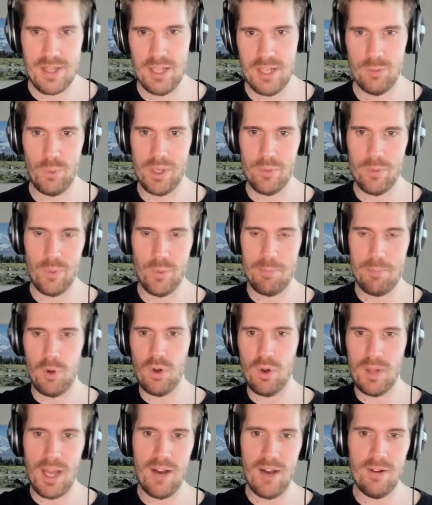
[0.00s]
And then we
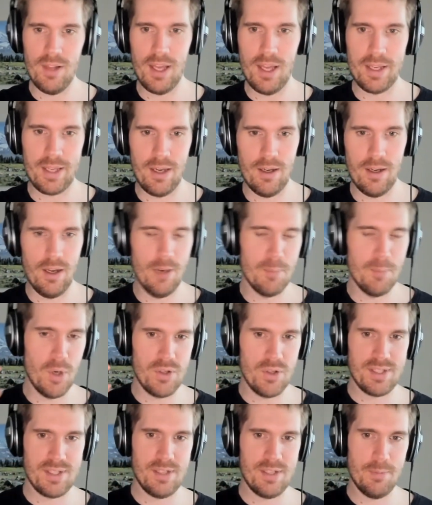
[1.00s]
pull out like a
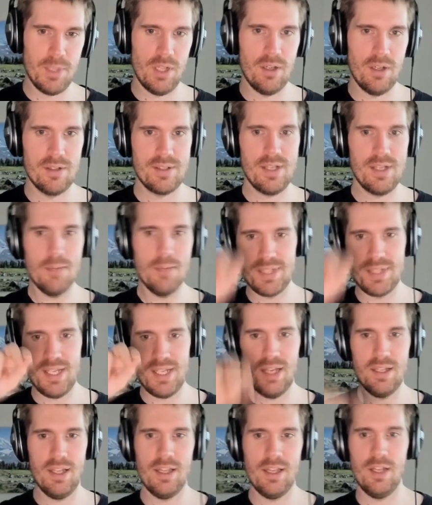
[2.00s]
most similar
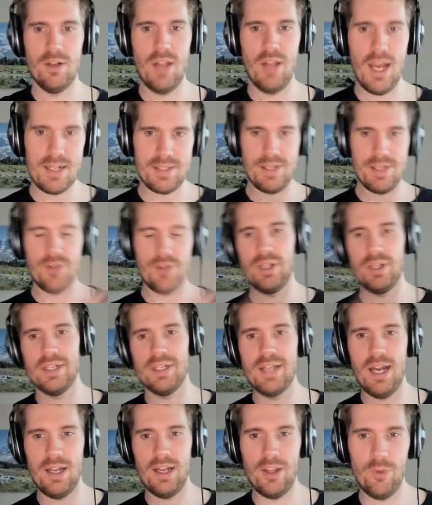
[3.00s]
subset. And then that's the only
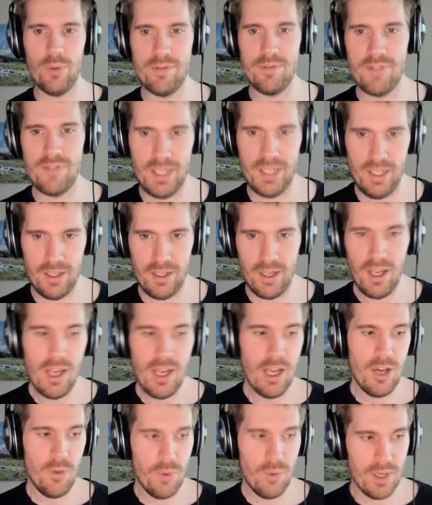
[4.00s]
data that we feed in.
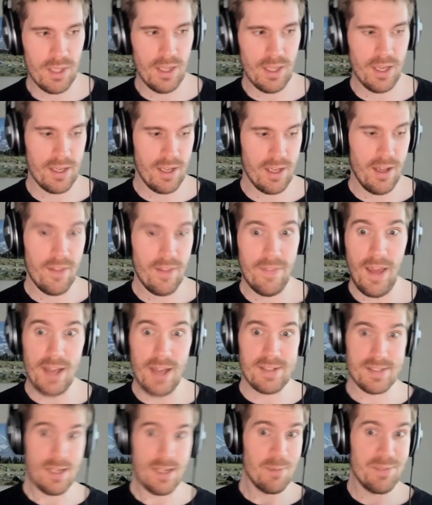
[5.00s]
Well, like that
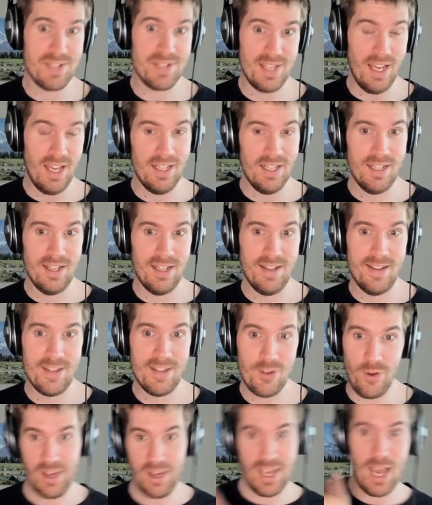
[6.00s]
subset,
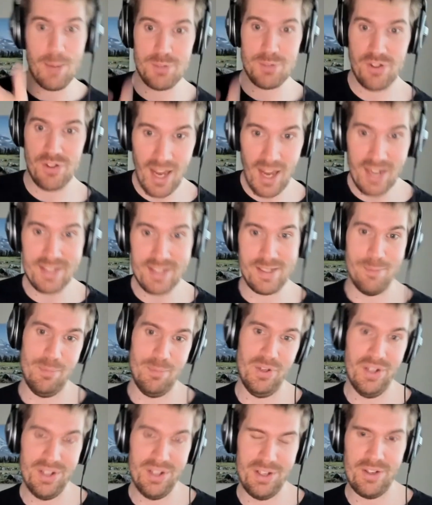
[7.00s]
you can capture that as
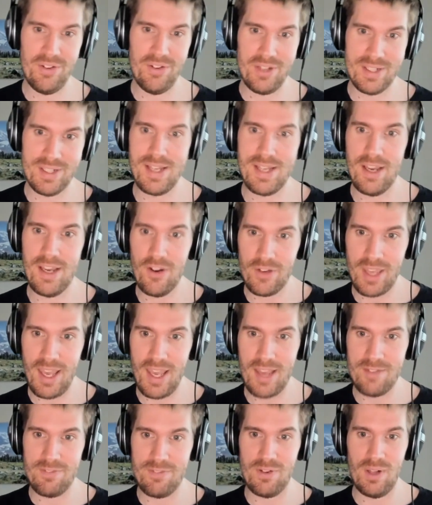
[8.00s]
input and you can say,
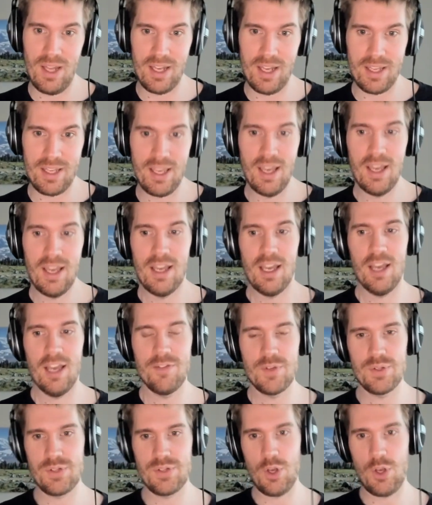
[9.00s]
okay, for like
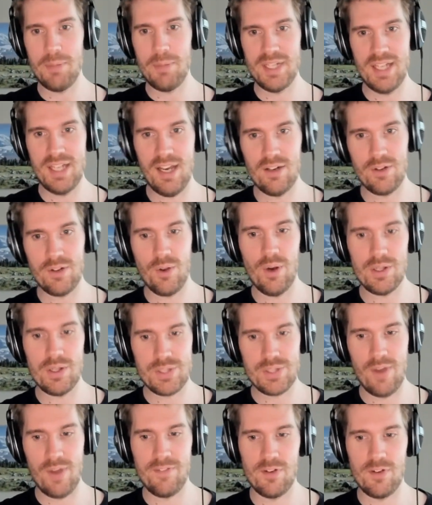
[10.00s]
if you scope it down, you
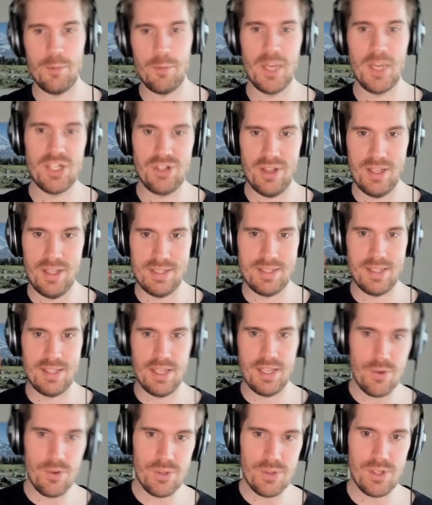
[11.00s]
also have information. This is the
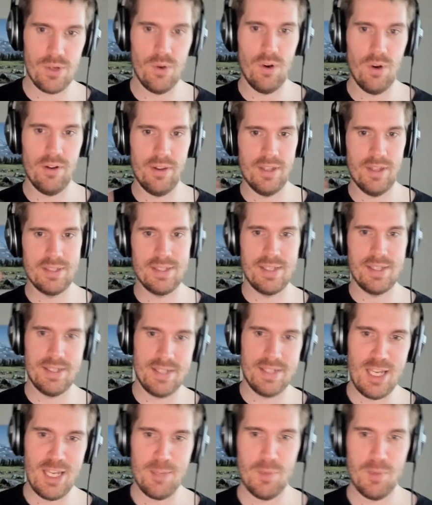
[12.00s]
user, or this is the
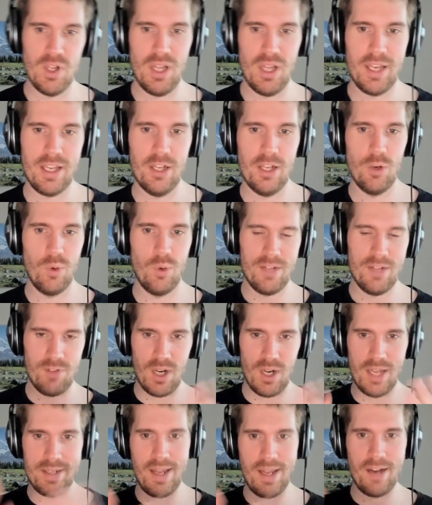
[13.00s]
team, or like, whatever
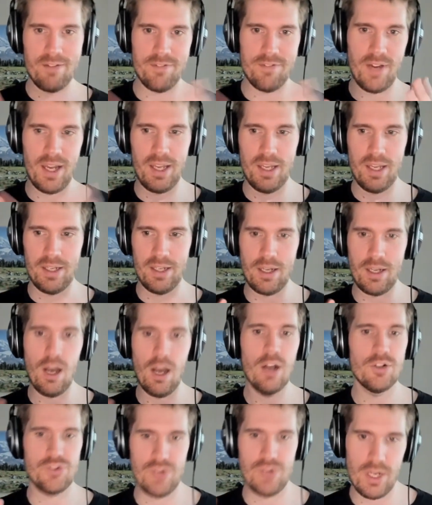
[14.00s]
identifying
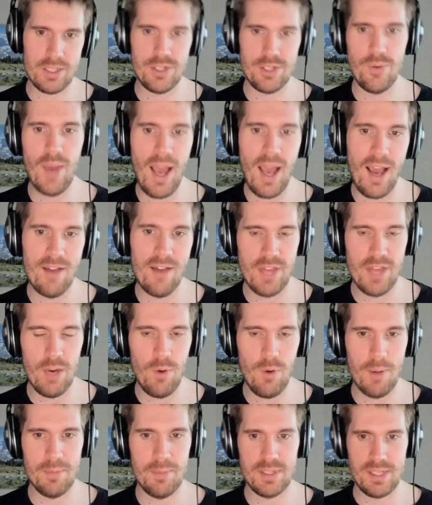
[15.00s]
construct you have that
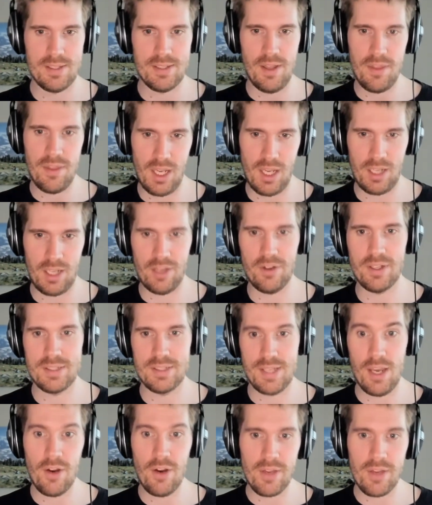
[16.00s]
represents the thing. You can
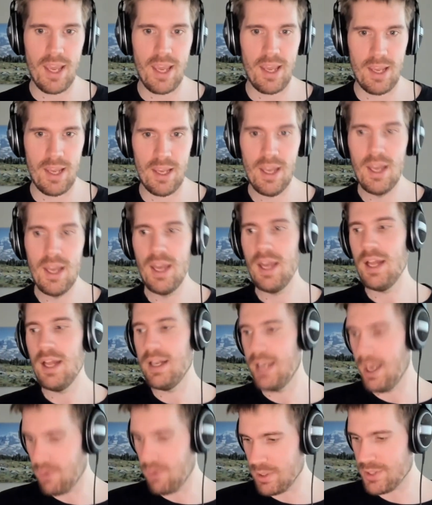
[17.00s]
say, okay,
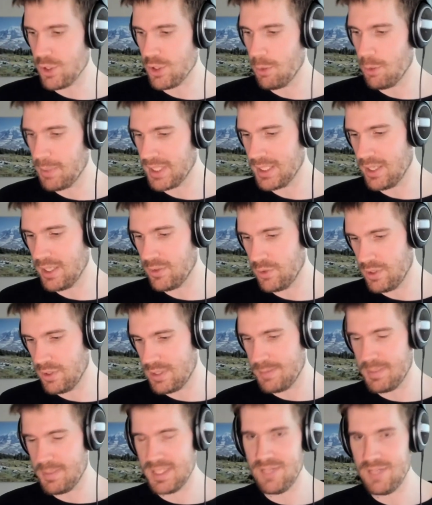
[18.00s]
now we're scoping down to a
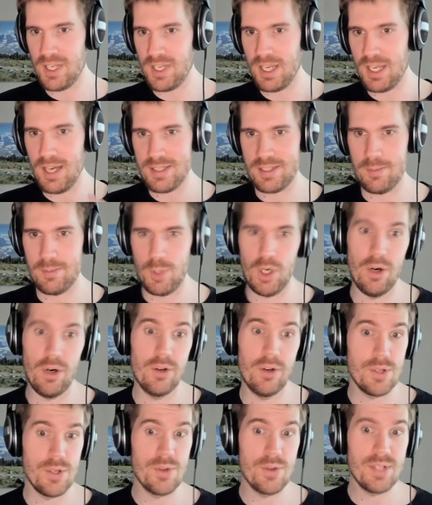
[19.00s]
specific customer
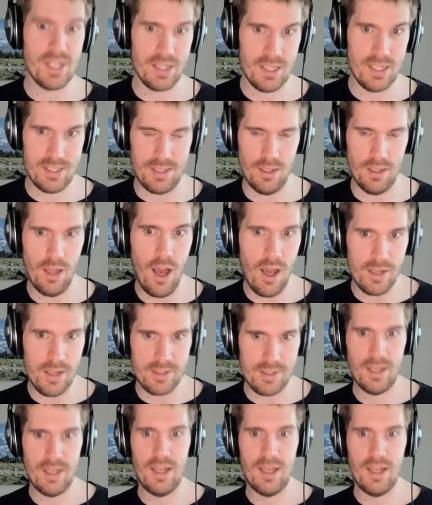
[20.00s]
who's using this a lot.